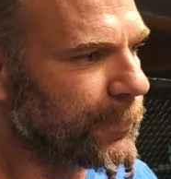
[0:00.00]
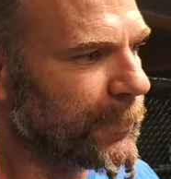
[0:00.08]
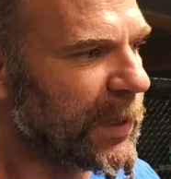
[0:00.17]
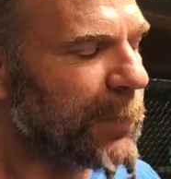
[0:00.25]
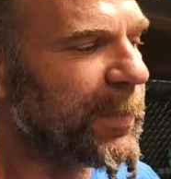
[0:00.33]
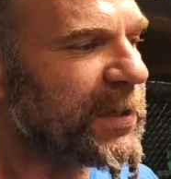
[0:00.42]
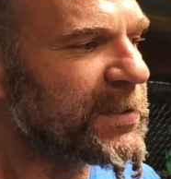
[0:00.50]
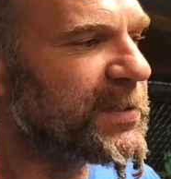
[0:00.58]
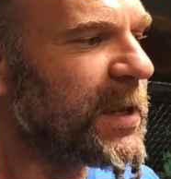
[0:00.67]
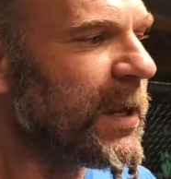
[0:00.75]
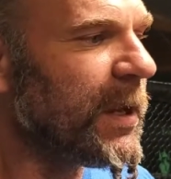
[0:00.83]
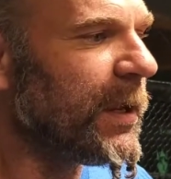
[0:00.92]
no, because
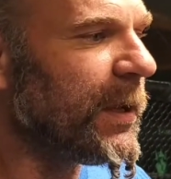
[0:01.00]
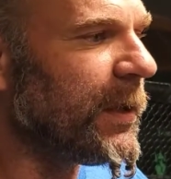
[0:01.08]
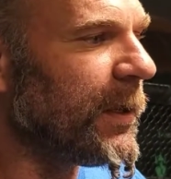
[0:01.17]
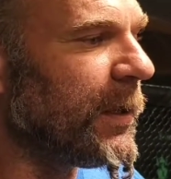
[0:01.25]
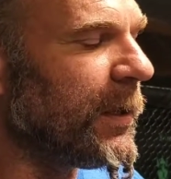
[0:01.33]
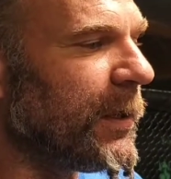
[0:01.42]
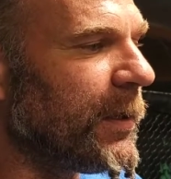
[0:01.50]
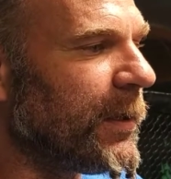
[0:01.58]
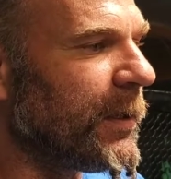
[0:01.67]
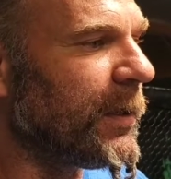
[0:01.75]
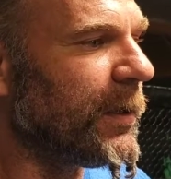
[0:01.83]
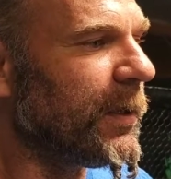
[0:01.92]

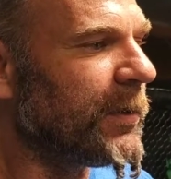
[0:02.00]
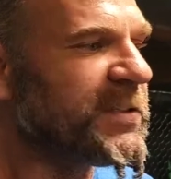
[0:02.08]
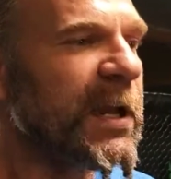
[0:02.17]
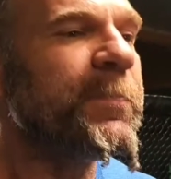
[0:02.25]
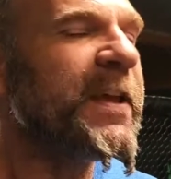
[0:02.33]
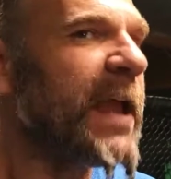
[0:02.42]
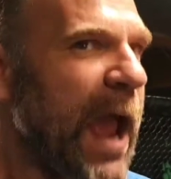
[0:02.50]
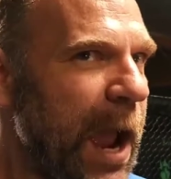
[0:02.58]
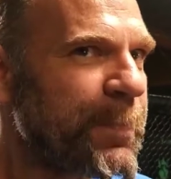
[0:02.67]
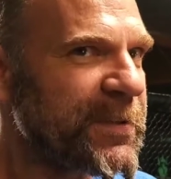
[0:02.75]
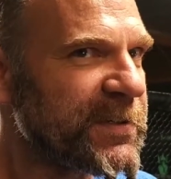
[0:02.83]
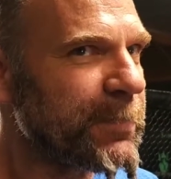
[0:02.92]
something
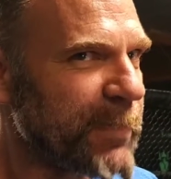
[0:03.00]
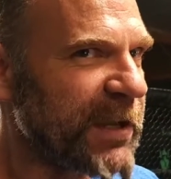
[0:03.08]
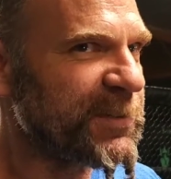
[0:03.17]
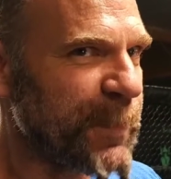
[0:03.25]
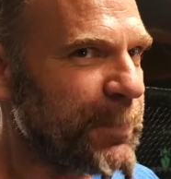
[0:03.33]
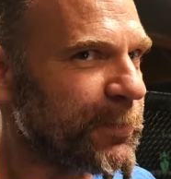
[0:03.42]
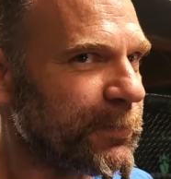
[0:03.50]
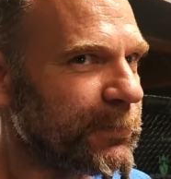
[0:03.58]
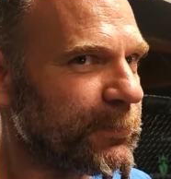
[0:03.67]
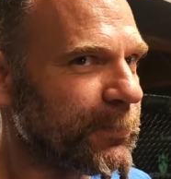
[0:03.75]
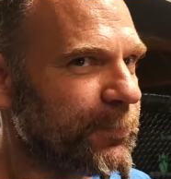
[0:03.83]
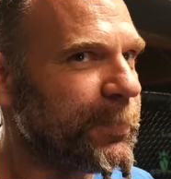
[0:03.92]
happens that makes people
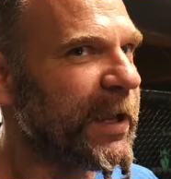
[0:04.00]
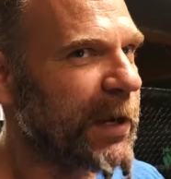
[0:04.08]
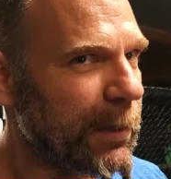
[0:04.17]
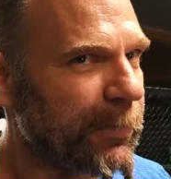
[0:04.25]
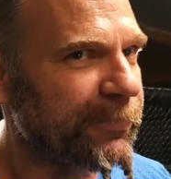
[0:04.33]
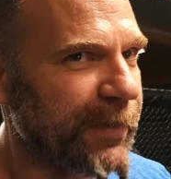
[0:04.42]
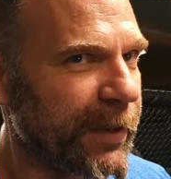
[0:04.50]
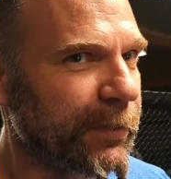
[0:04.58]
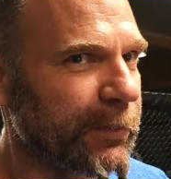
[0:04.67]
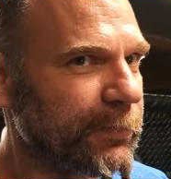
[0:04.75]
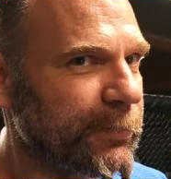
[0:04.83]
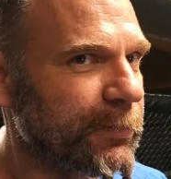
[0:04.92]
become a fighter,
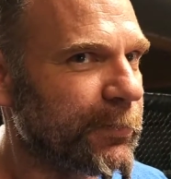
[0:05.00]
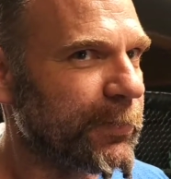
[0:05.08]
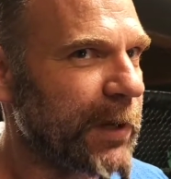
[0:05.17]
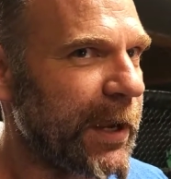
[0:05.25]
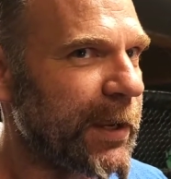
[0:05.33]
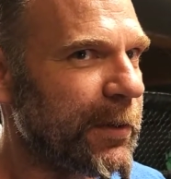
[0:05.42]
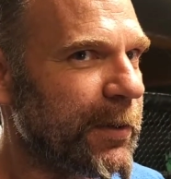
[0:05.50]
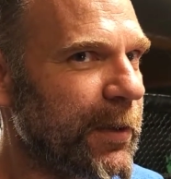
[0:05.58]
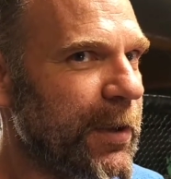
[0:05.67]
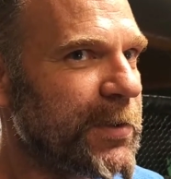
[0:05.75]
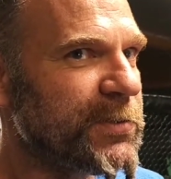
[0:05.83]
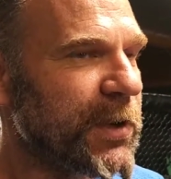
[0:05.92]
right?
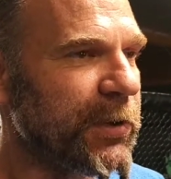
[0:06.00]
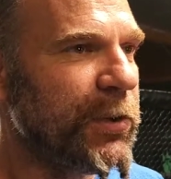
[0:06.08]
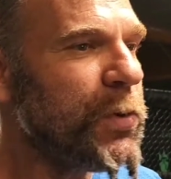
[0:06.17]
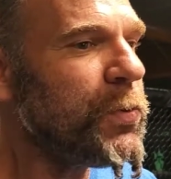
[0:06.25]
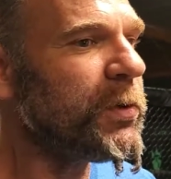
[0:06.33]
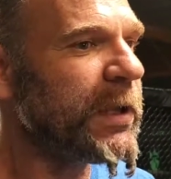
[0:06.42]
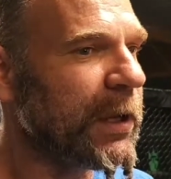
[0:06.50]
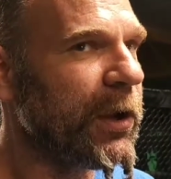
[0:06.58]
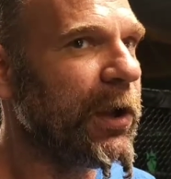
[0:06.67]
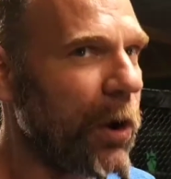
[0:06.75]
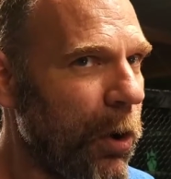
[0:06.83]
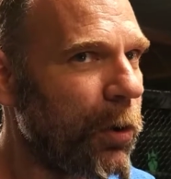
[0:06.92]
So you can
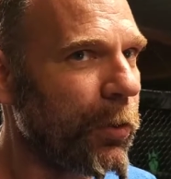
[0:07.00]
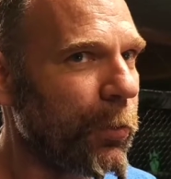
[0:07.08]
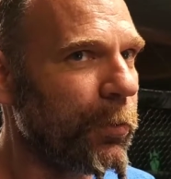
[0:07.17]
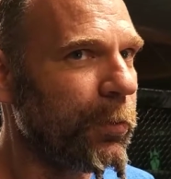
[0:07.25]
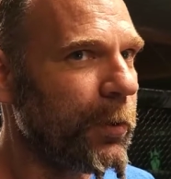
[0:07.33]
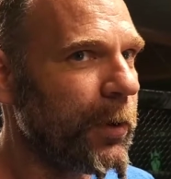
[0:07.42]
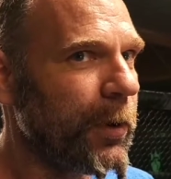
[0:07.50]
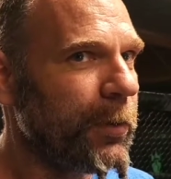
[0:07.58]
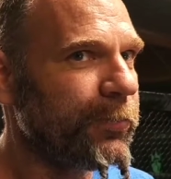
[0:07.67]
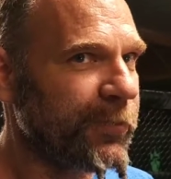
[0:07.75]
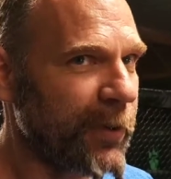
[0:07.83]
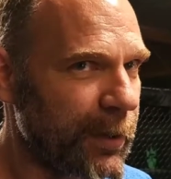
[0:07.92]
go
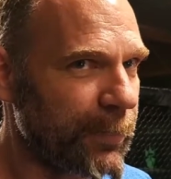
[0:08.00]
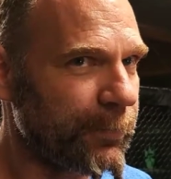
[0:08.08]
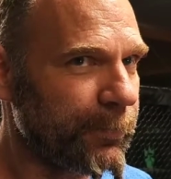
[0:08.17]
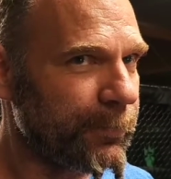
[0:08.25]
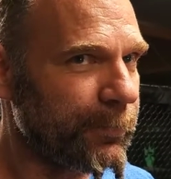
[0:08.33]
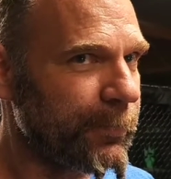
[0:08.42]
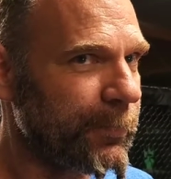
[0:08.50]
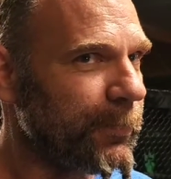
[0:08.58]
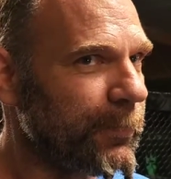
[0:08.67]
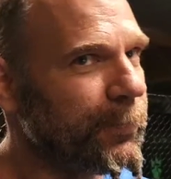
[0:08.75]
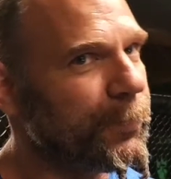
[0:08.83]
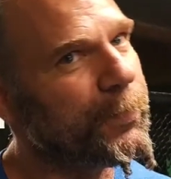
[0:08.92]
from
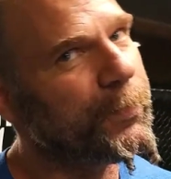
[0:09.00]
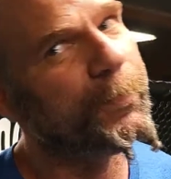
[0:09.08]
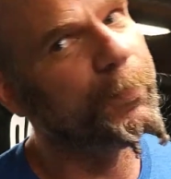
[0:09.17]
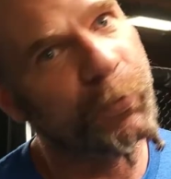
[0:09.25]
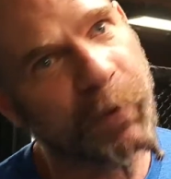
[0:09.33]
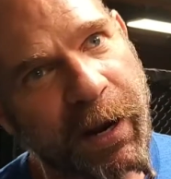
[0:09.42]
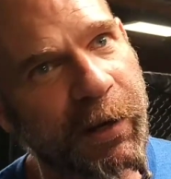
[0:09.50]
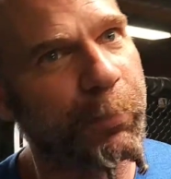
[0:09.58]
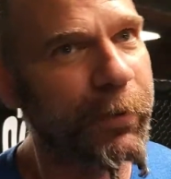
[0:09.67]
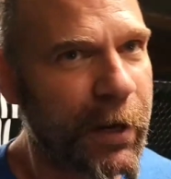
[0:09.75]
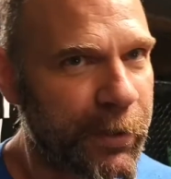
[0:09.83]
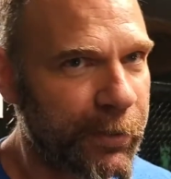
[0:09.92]
prey to
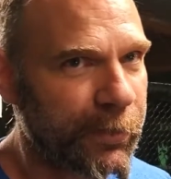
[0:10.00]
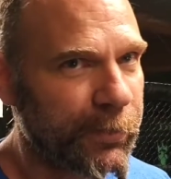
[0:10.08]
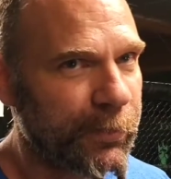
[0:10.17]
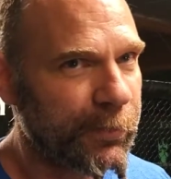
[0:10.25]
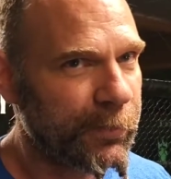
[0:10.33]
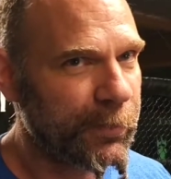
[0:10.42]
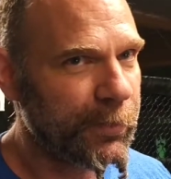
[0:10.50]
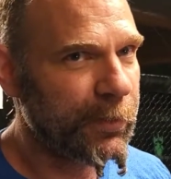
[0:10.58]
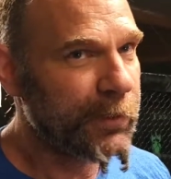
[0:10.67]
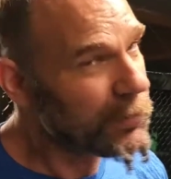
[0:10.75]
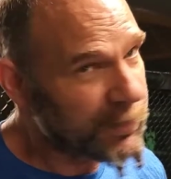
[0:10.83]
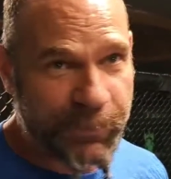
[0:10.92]
predator.
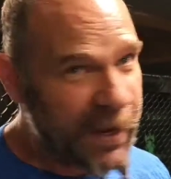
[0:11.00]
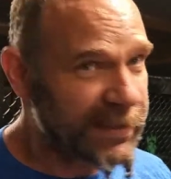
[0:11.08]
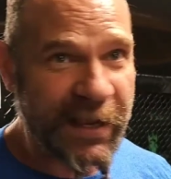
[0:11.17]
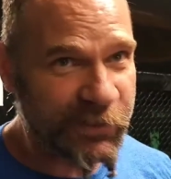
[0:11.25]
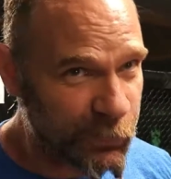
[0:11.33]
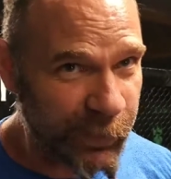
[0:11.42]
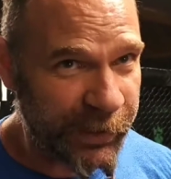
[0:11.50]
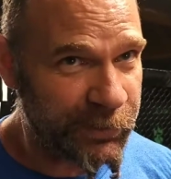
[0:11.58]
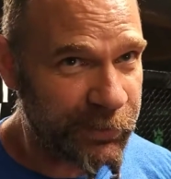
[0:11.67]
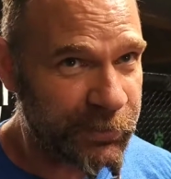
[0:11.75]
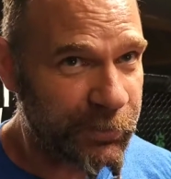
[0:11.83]
You can make that switch.